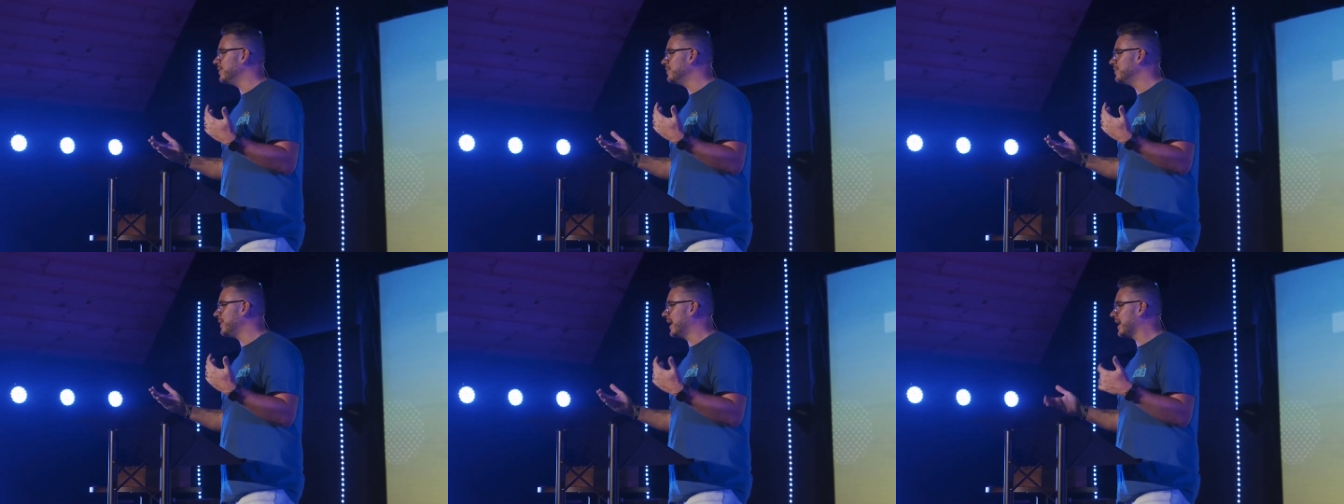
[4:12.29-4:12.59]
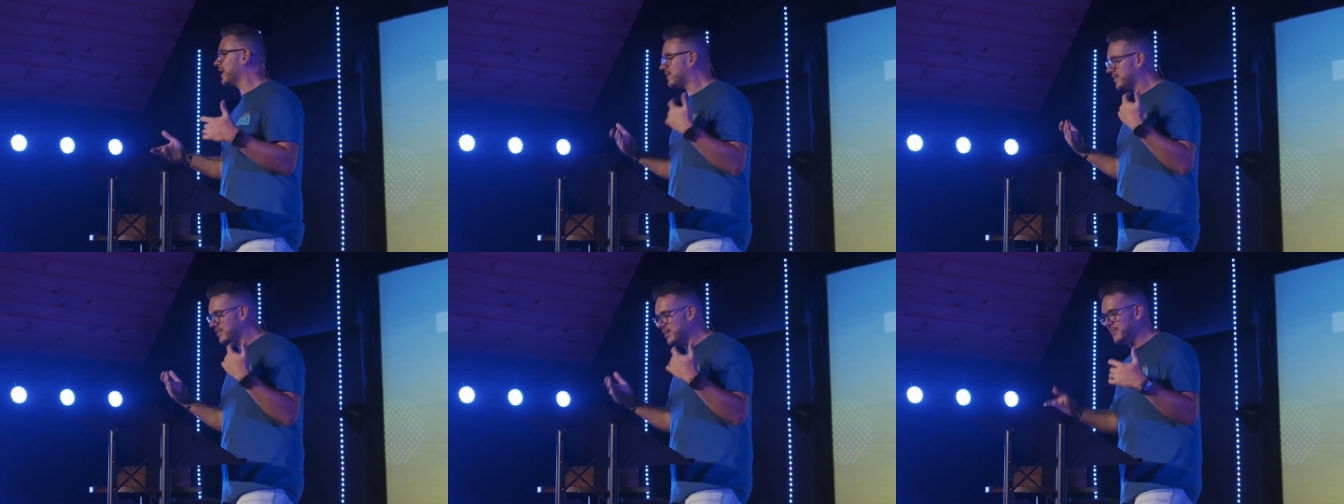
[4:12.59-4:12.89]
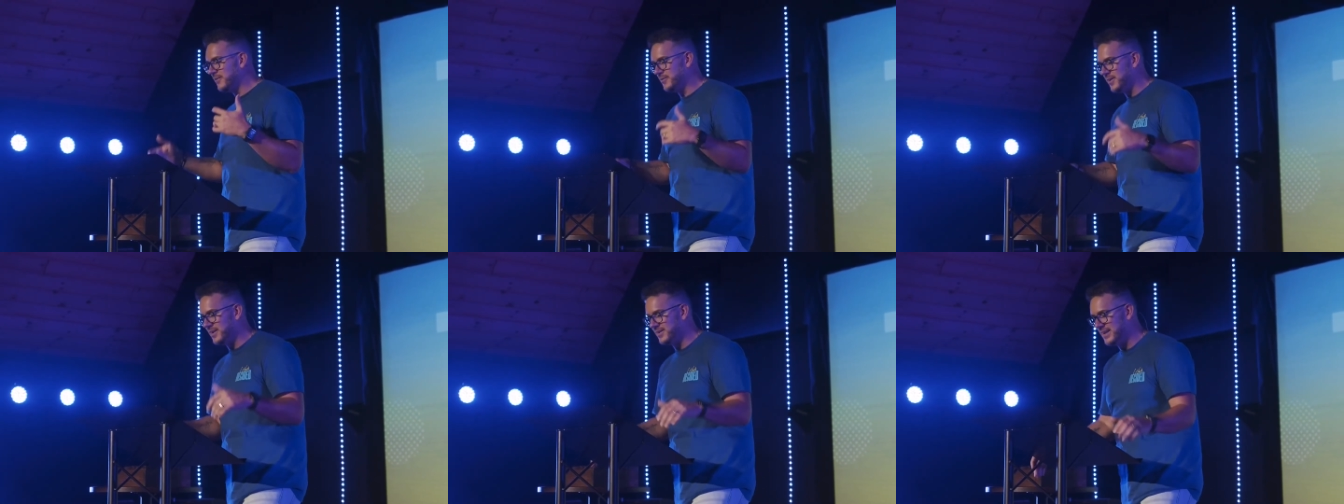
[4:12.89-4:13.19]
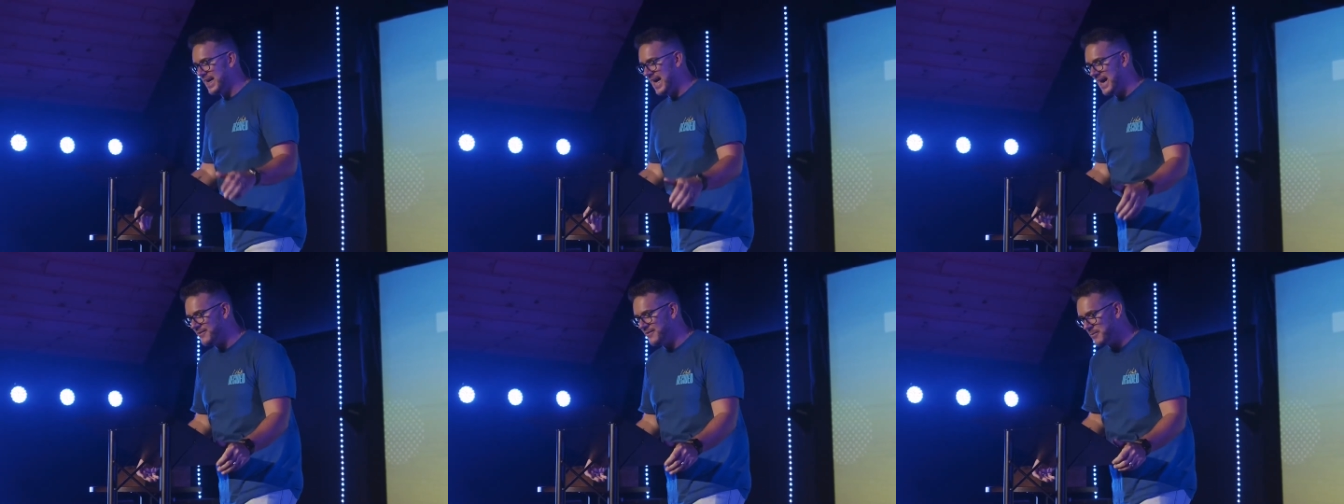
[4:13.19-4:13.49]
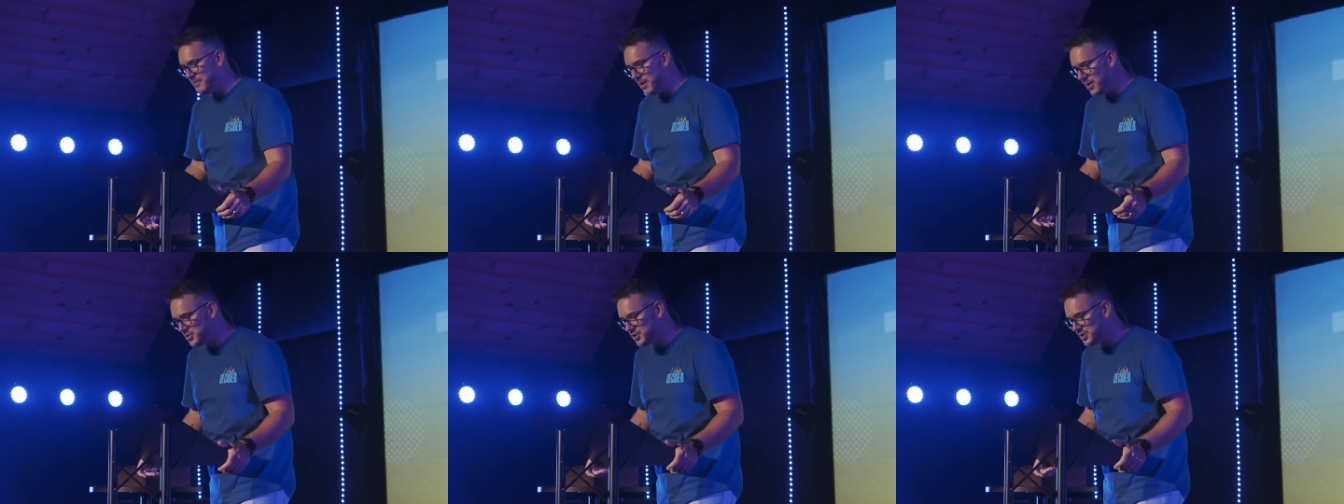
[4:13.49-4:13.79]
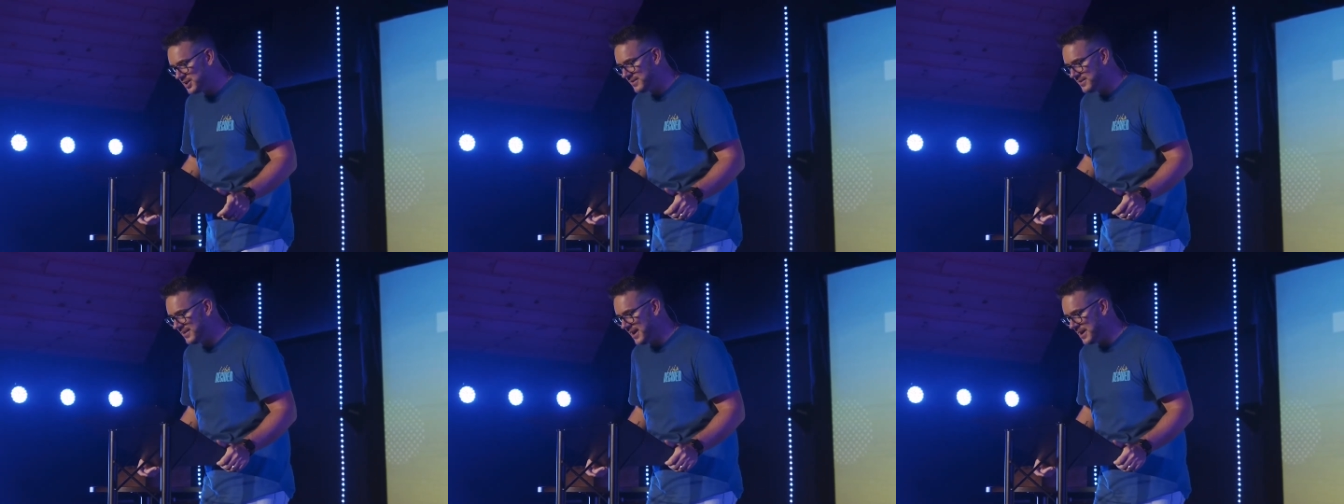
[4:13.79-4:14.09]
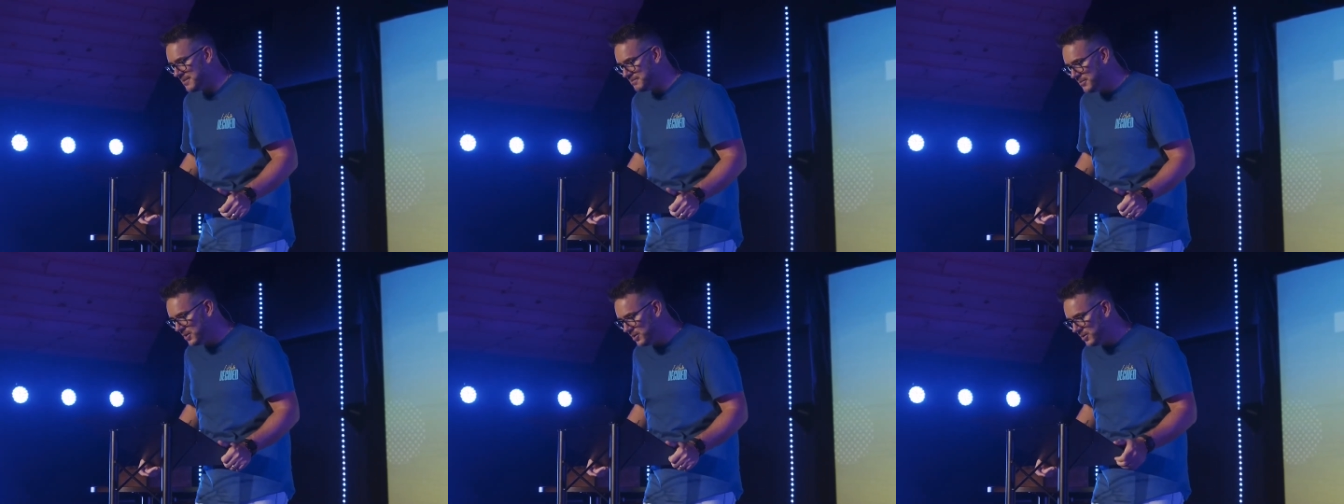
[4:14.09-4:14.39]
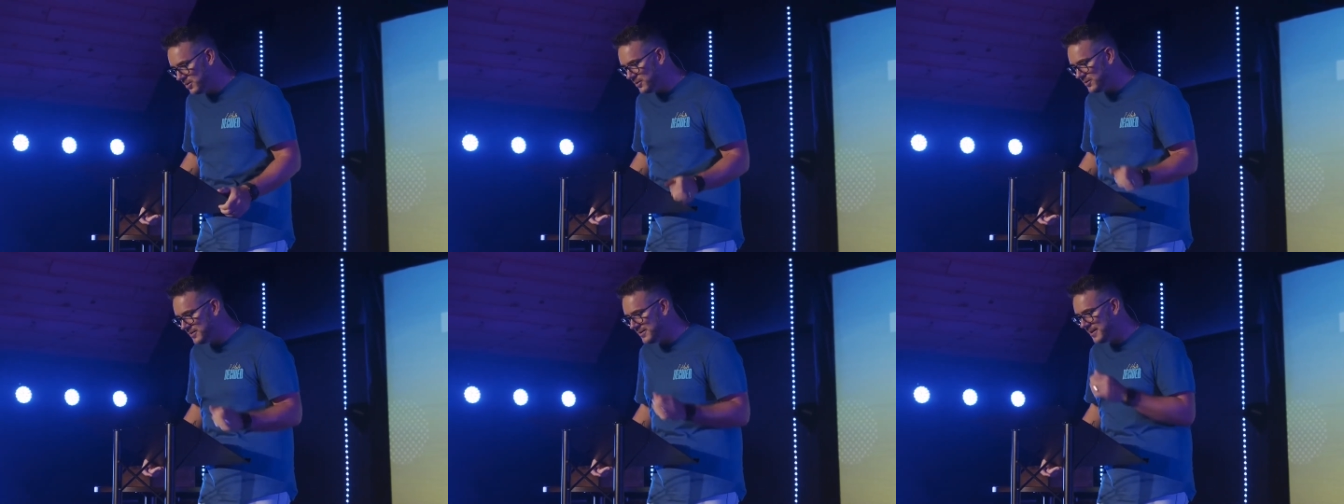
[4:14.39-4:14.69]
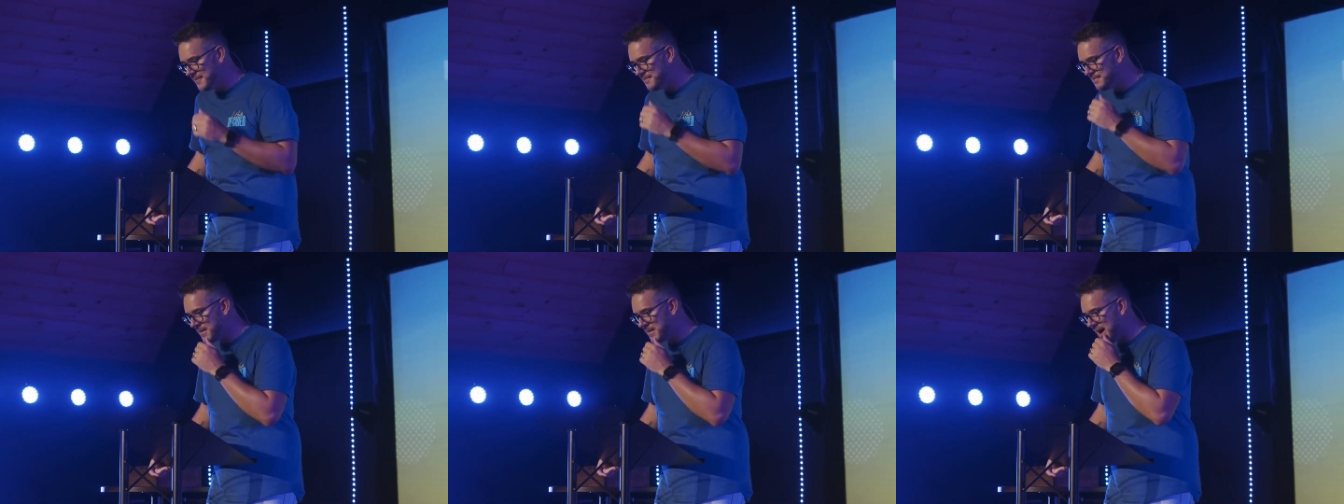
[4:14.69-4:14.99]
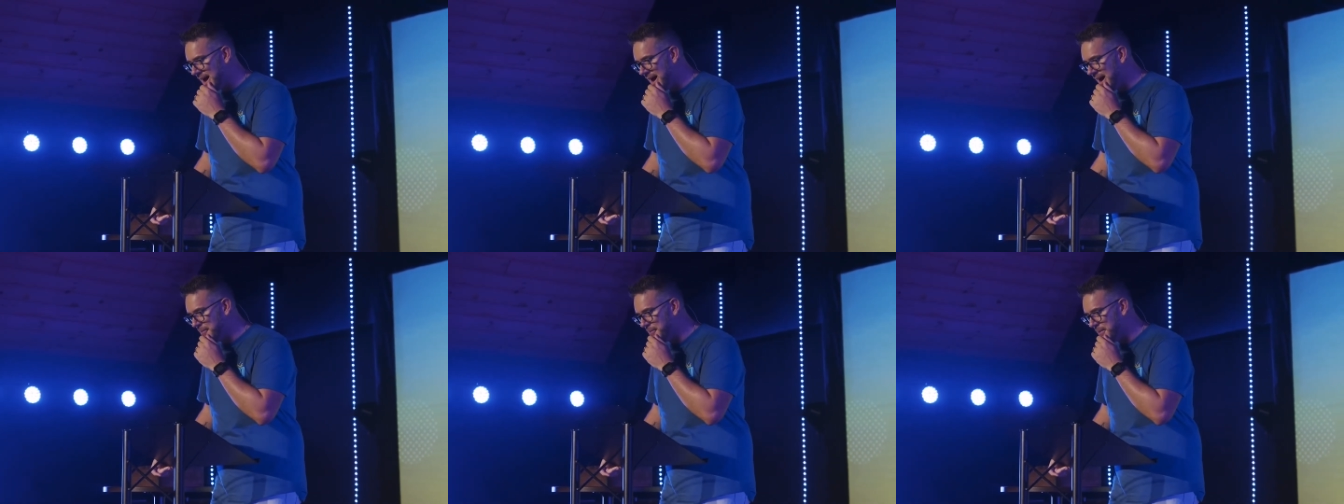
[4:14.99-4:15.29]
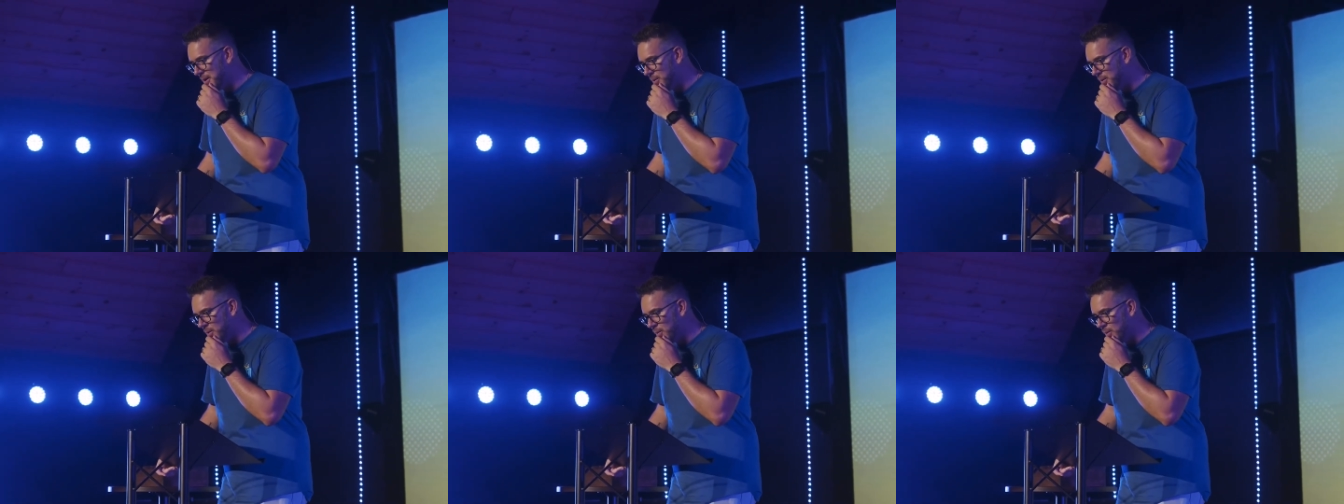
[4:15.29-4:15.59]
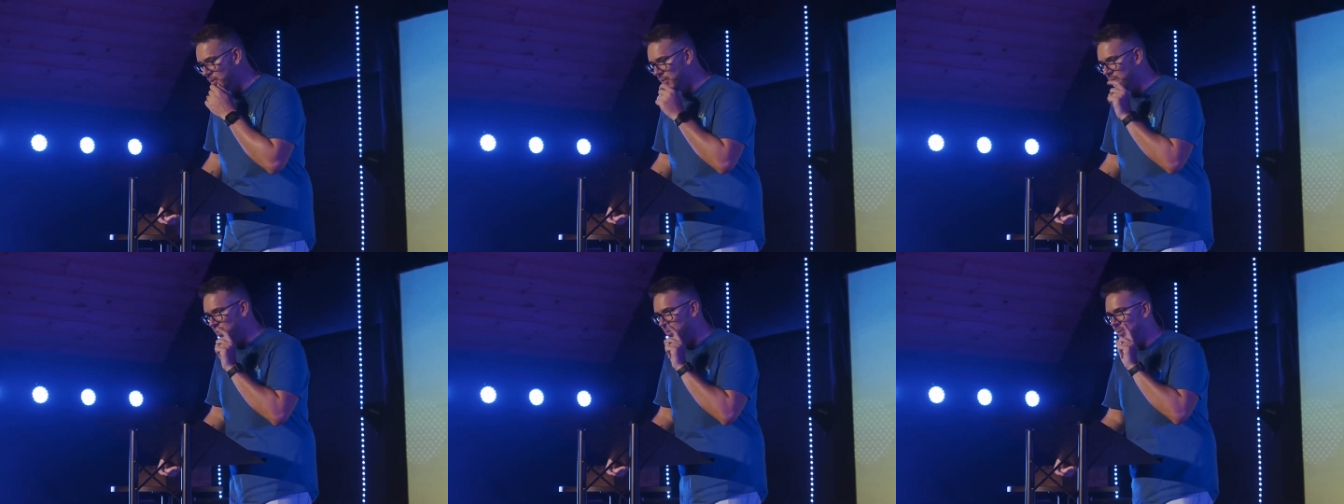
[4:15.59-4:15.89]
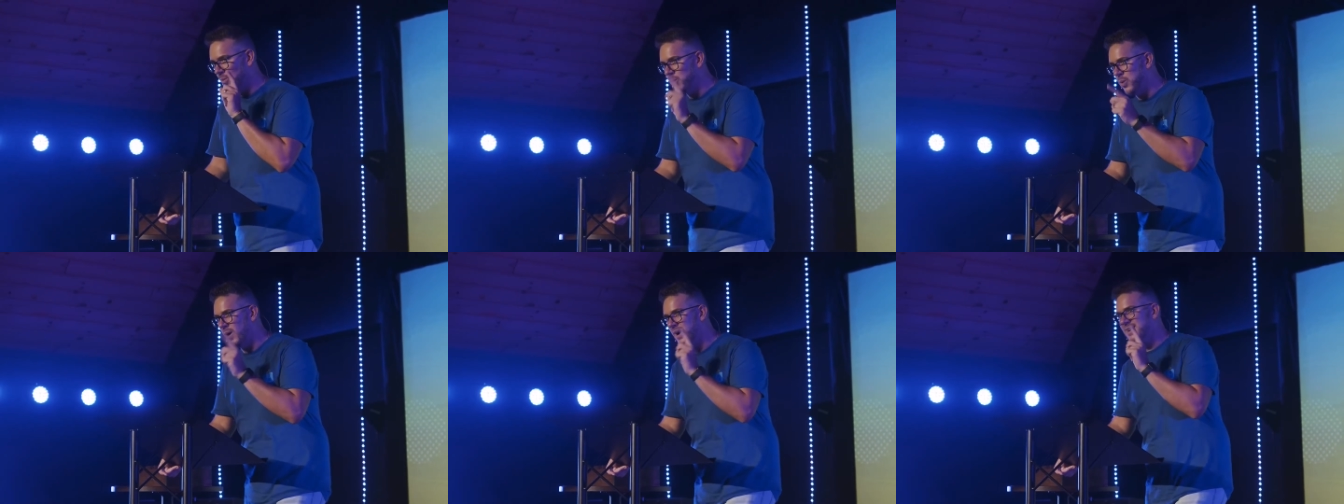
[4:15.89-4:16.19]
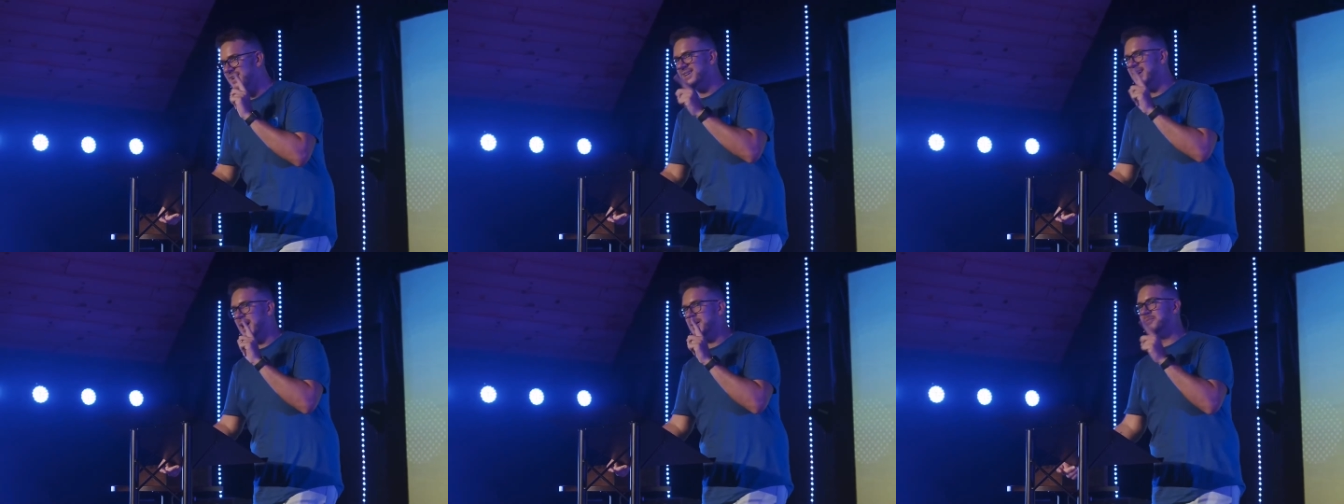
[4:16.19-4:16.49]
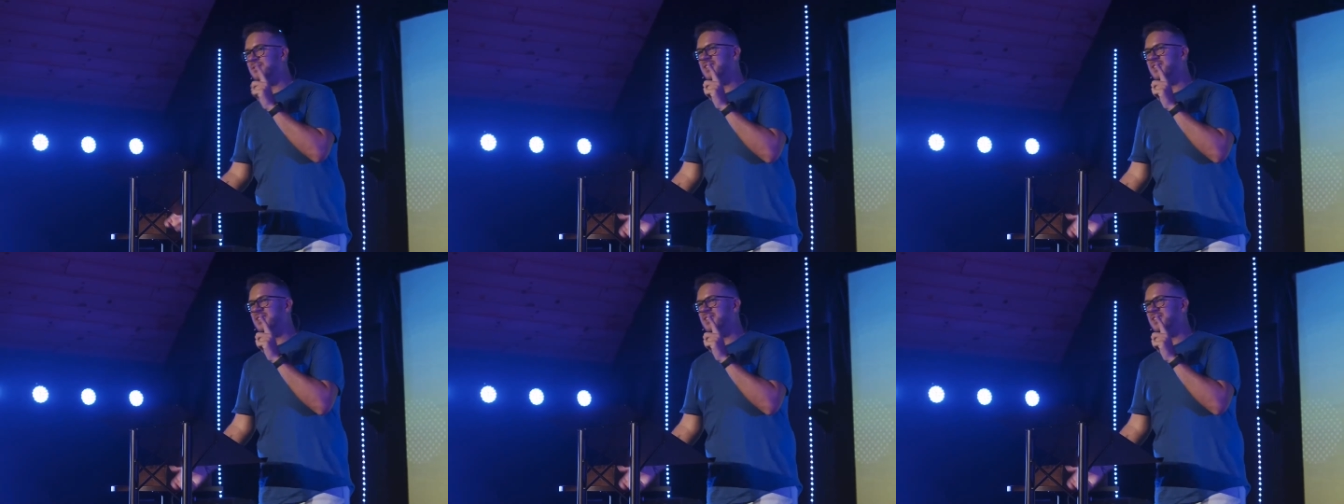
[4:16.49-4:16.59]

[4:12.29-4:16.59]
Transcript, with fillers: Like it's good for us to have emotions and moods. Um, what comes